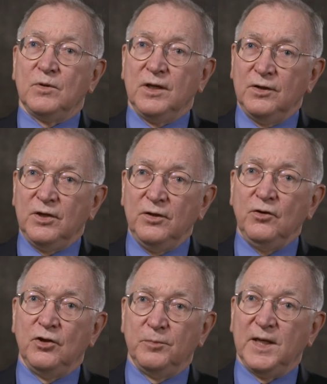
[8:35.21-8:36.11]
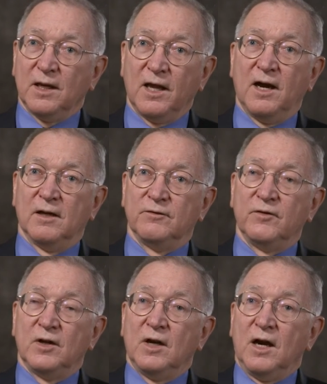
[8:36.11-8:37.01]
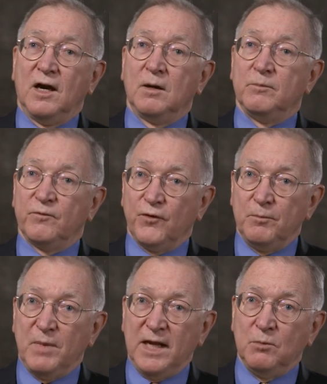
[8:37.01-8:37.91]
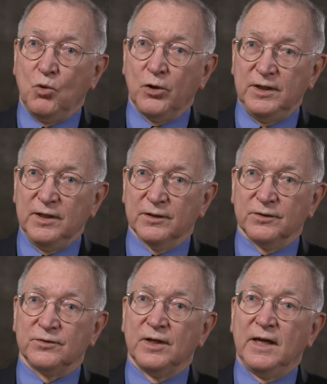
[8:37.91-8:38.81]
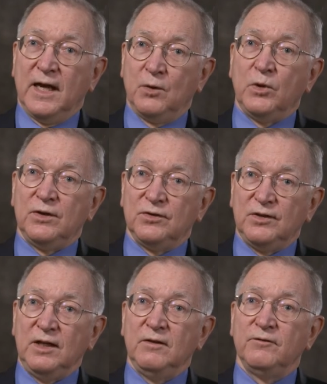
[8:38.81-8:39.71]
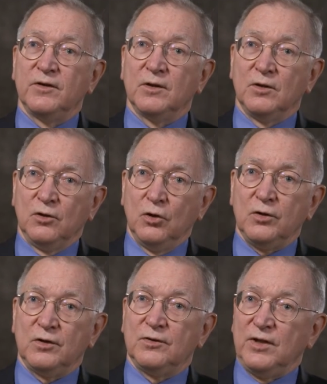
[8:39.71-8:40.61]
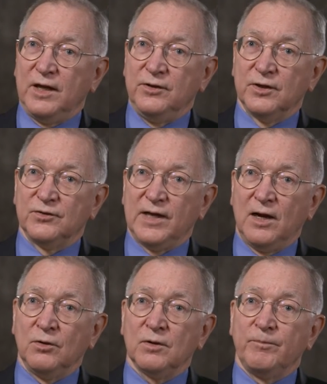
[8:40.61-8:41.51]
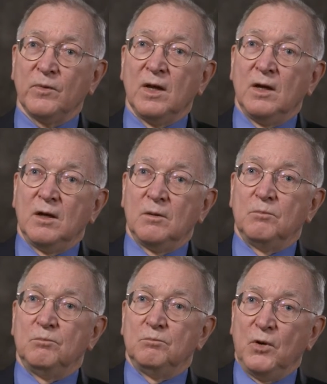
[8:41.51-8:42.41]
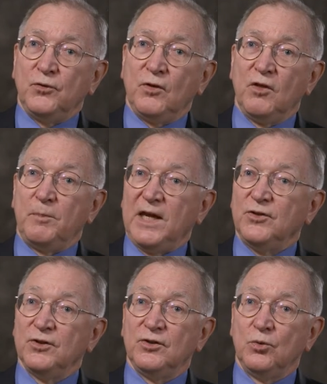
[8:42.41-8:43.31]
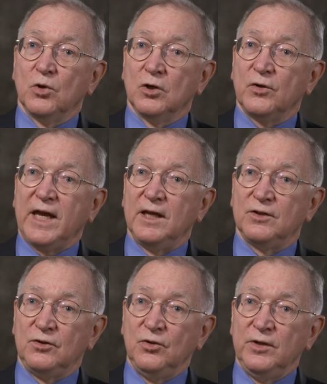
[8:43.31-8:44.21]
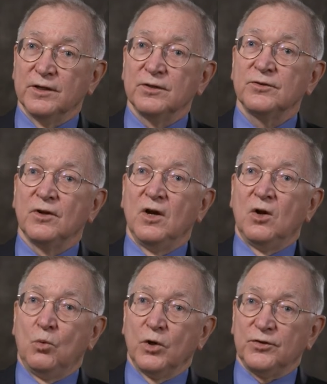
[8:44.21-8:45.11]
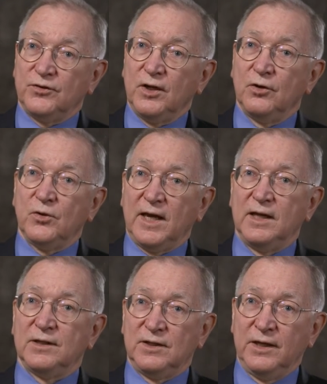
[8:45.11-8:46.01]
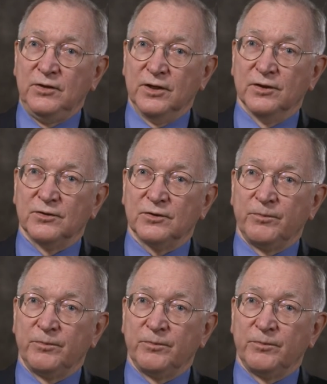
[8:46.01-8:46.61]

continued to be alive um, for many more years. And when Steve looked 10 years out, most of the patients who were okay at two years were still okay at 10 years.